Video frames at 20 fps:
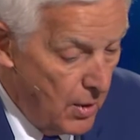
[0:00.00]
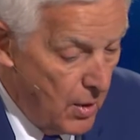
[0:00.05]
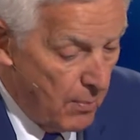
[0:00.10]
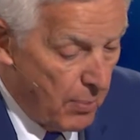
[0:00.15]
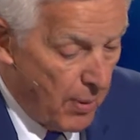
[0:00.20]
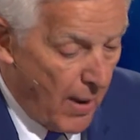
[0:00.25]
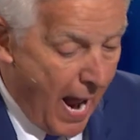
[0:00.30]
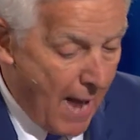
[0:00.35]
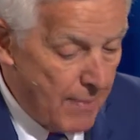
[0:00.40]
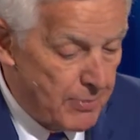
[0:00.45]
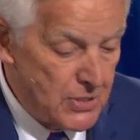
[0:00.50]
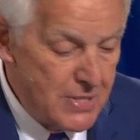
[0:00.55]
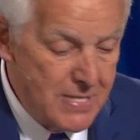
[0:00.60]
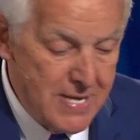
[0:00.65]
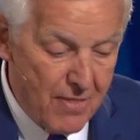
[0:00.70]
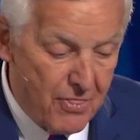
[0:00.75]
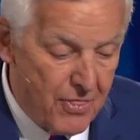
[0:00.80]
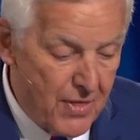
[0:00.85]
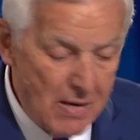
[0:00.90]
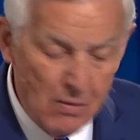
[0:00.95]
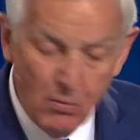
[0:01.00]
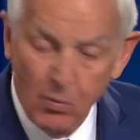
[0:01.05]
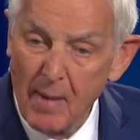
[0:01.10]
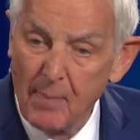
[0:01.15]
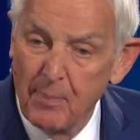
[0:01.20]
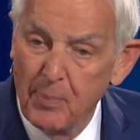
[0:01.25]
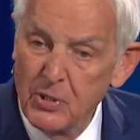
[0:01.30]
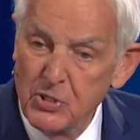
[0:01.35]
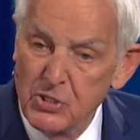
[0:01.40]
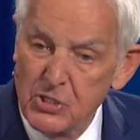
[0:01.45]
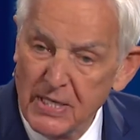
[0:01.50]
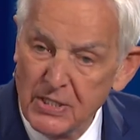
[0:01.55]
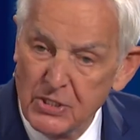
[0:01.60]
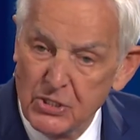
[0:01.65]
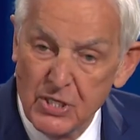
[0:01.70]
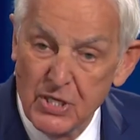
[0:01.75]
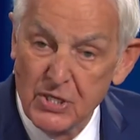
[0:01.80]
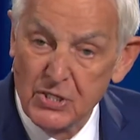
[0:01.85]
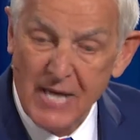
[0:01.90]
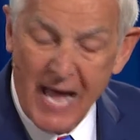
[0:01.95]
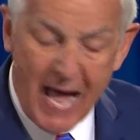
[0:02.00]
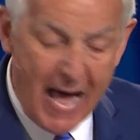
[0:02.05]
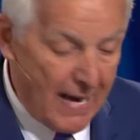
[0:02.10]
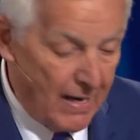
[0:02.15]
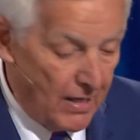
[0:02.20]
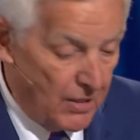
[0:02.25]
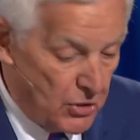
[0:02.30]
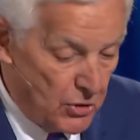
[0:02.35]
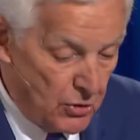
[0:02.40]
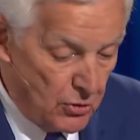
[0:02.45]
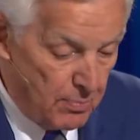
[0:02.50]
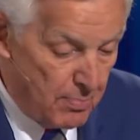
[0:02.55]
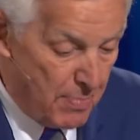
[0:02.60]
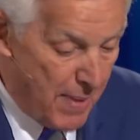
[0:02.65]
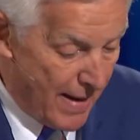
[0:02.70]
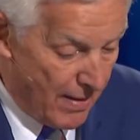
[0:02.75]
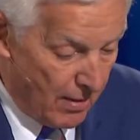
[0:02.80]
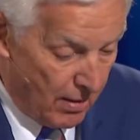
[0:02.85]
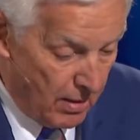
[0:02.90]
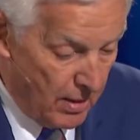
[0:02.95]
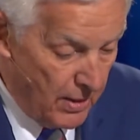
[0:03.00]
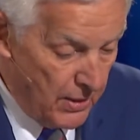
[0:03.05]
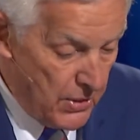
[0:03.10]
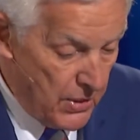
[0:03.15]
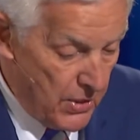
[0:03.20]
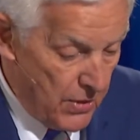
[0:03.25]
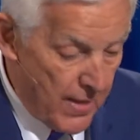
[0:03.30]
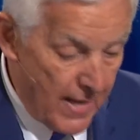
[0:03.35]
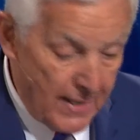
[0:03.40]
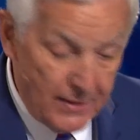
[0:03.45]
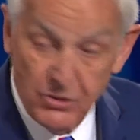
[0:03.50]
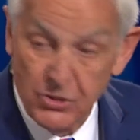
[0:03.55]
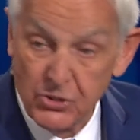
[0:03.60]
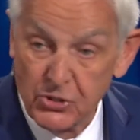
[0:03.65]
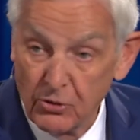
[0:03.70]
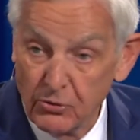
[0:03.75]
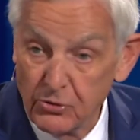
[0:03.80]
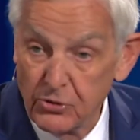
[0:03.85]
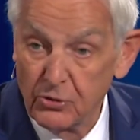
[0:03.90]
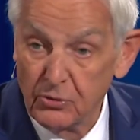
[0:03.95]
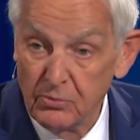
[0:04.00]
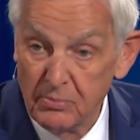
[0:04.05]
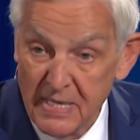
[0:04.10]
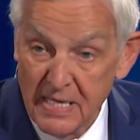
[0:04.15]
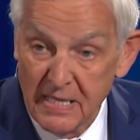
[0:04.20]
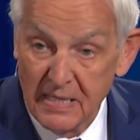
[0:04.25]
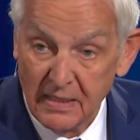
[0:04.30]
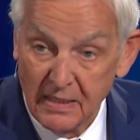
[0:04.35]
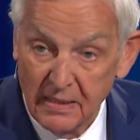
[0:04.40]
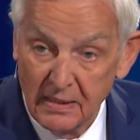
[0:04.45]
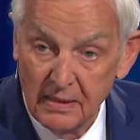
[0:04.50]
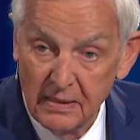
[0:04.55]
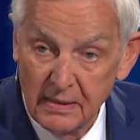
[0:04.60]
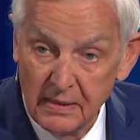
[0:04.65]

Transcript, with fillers: Perhaps nothing represents this attitude better than social media.